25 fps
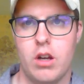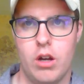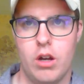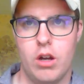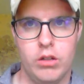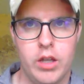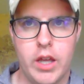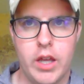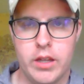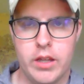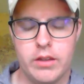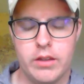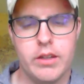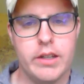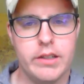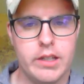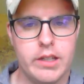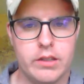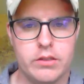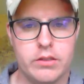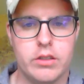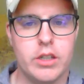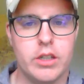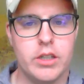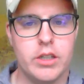okay, that
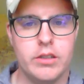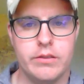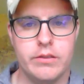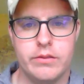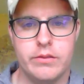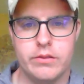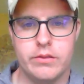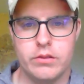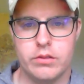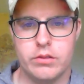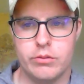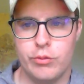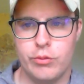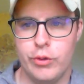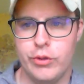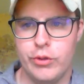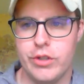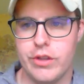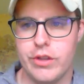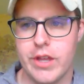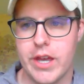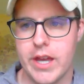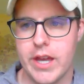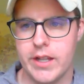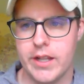sounds good. We'll
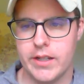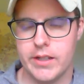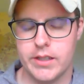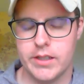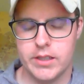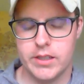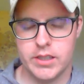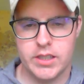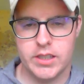do that.